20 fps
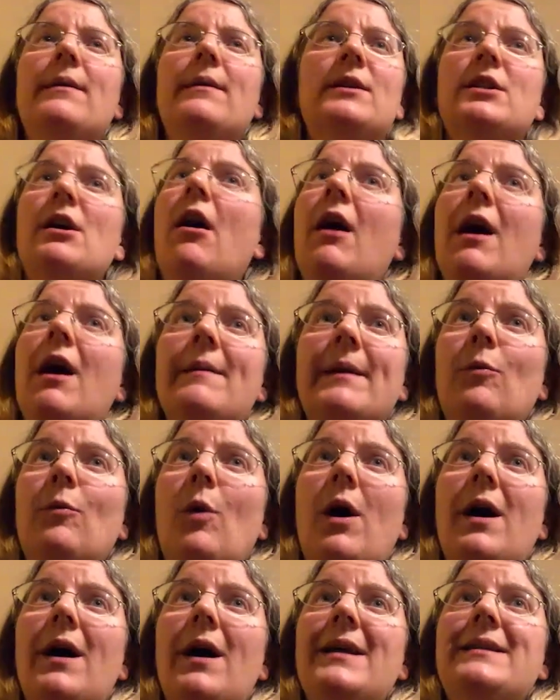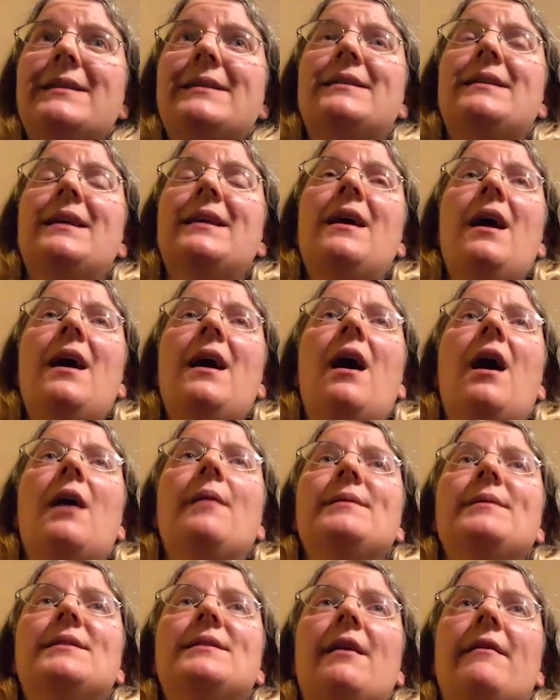timing wise,
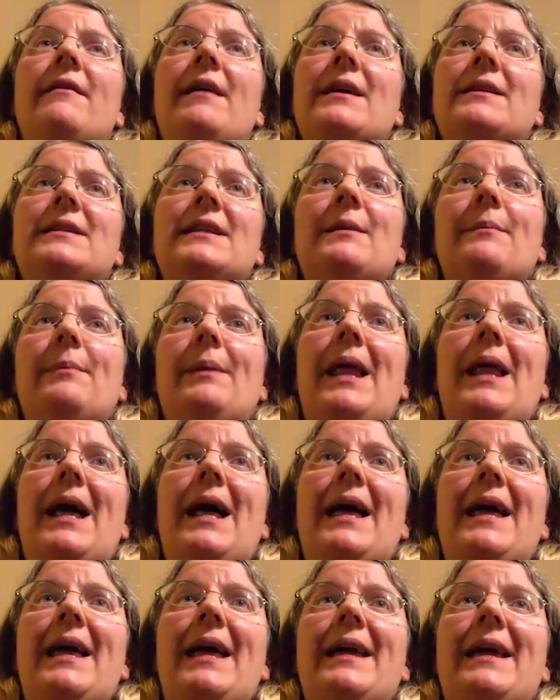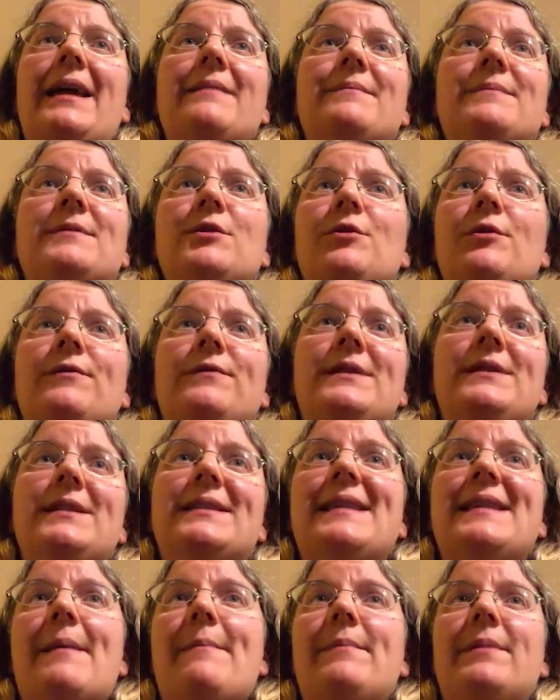I was directing the play sort of
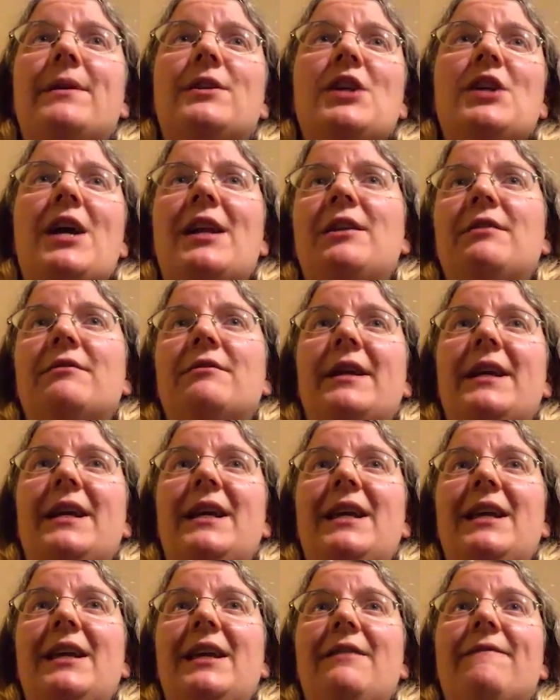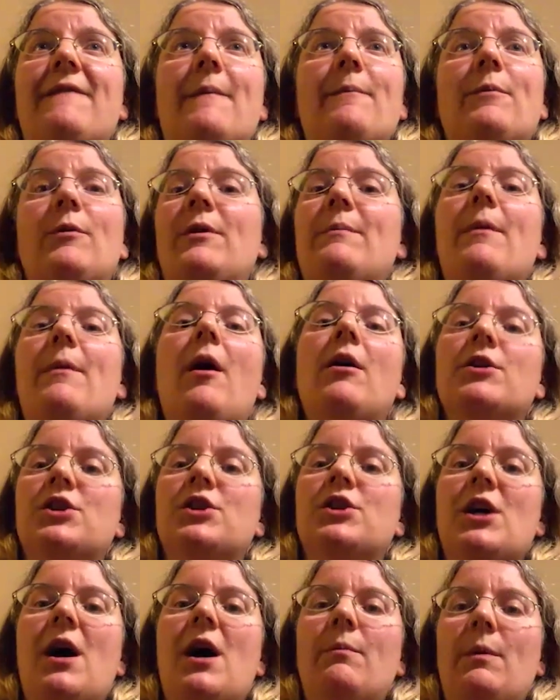December, January, February,
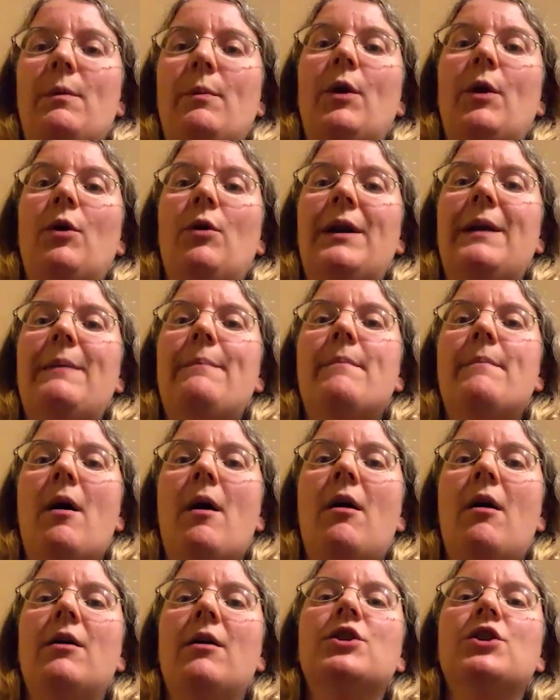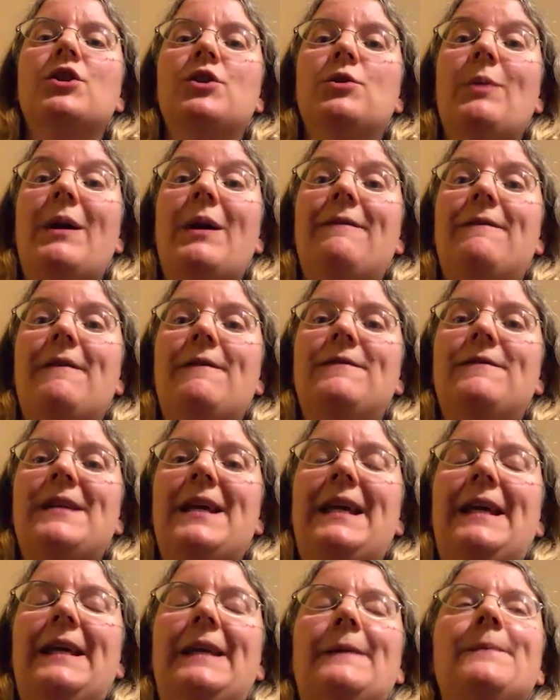March time. We put it on in March
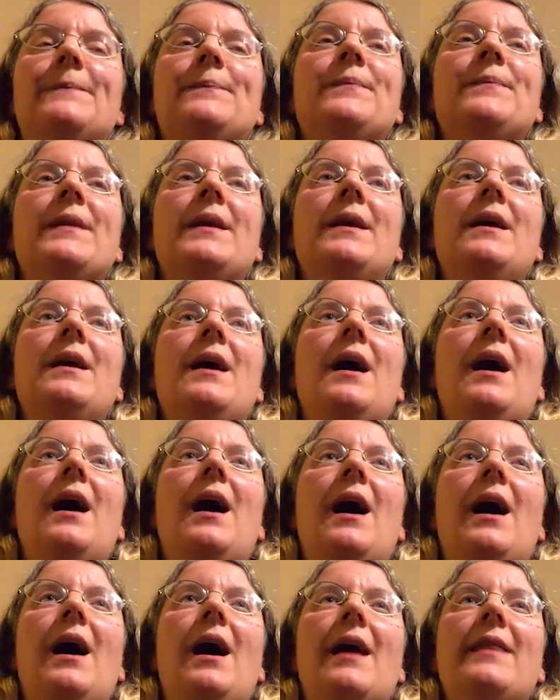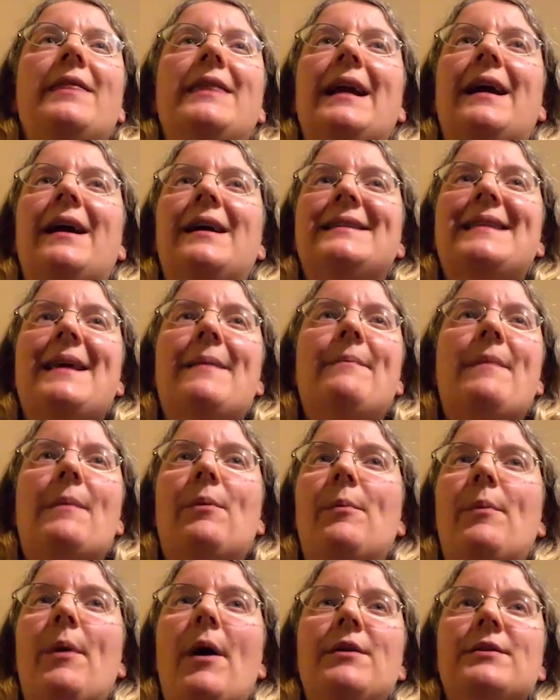2015. I think I sent my
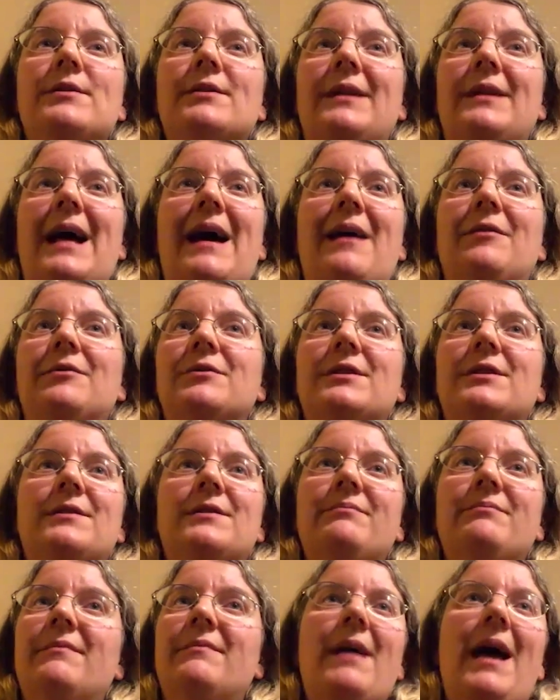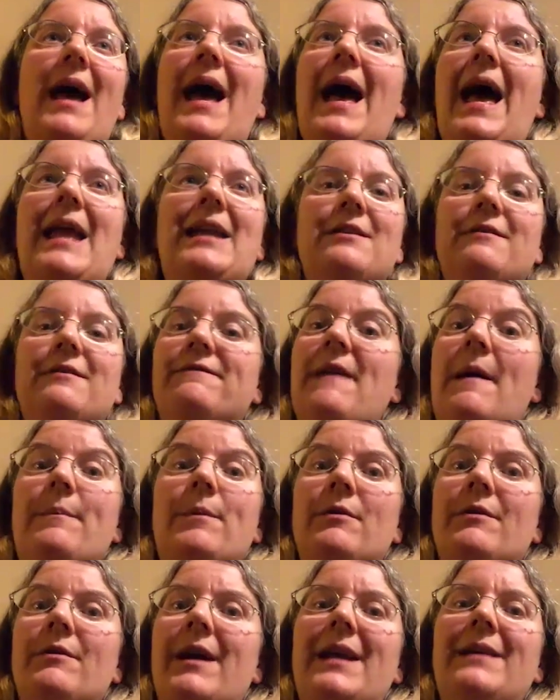proposal out end of
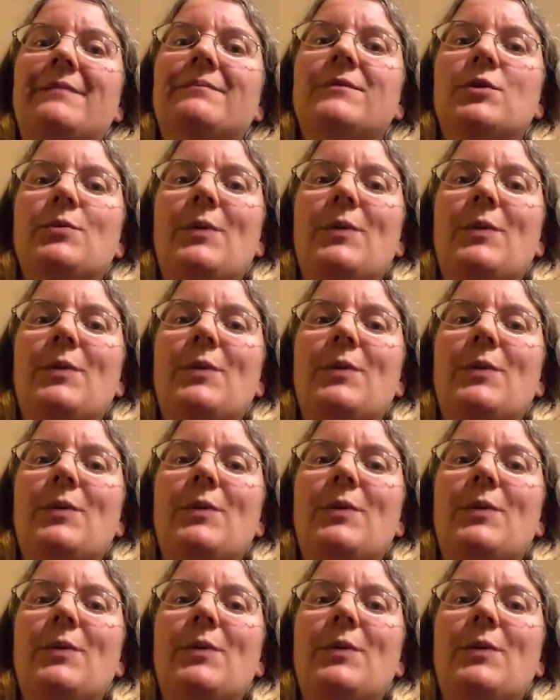February